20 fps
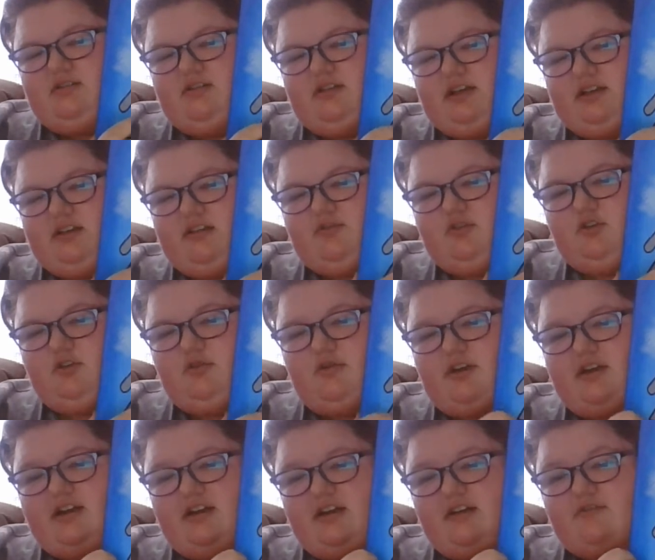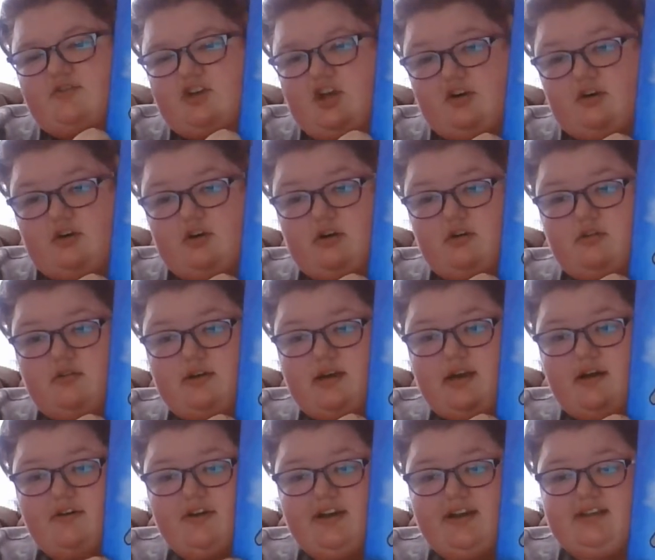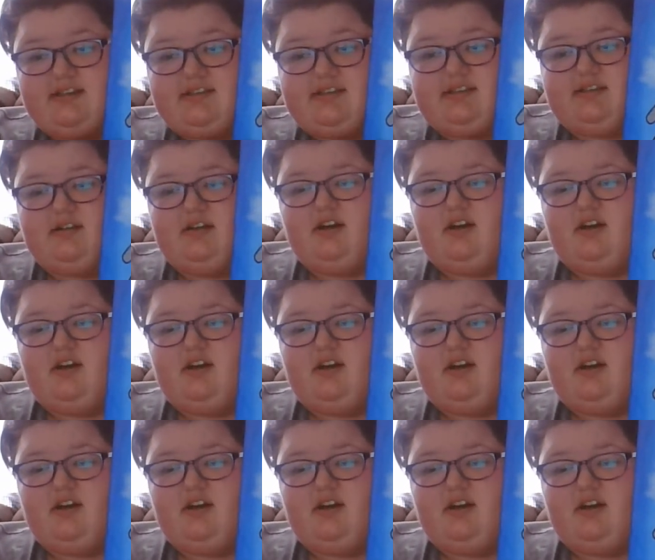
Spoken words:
the fluidity of gender nowadays.